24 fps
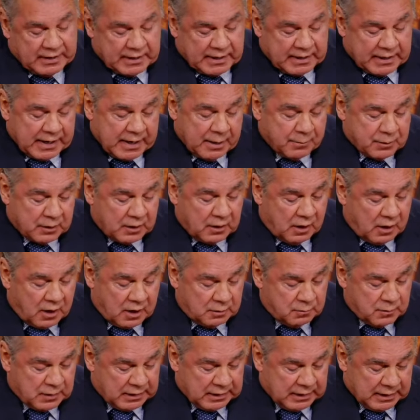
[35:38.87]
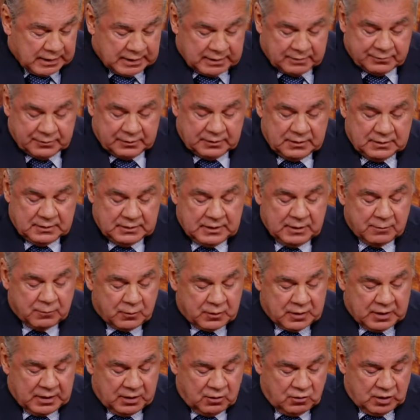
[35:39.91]
that happen a lot in my life and
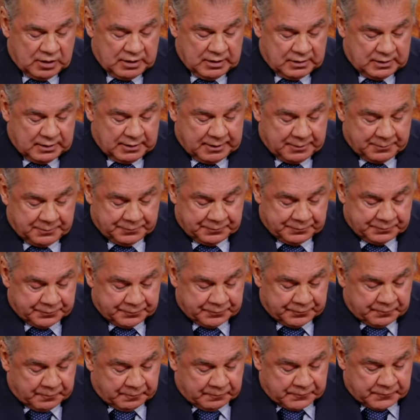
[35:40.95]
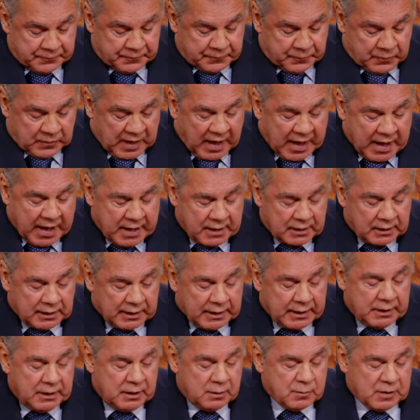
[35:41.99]
different things like that. I had a
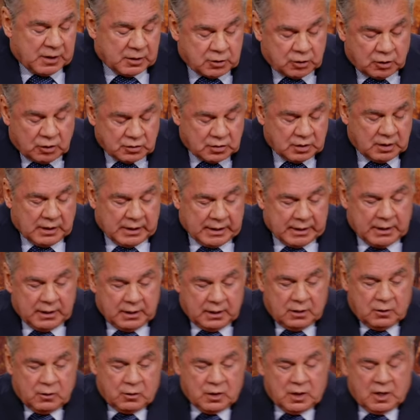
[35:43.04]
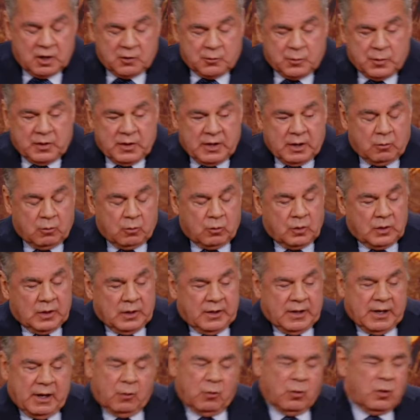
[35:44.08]
lady in my church, a lady and her husband. They were
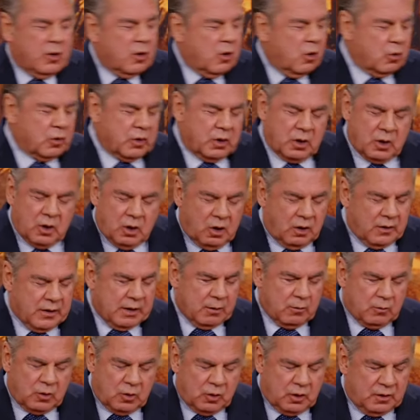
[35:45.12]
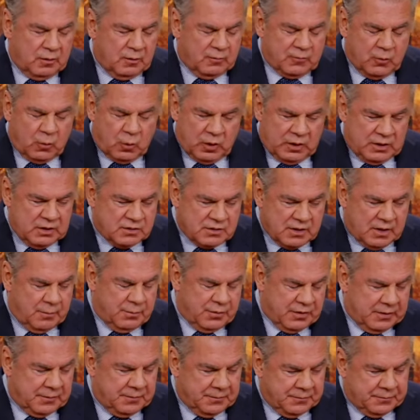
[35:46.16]
they weren't old at all. They were only forty
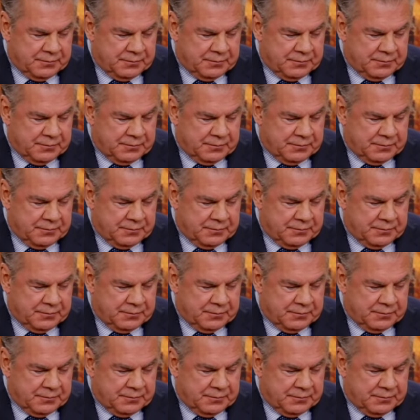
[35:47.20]
something,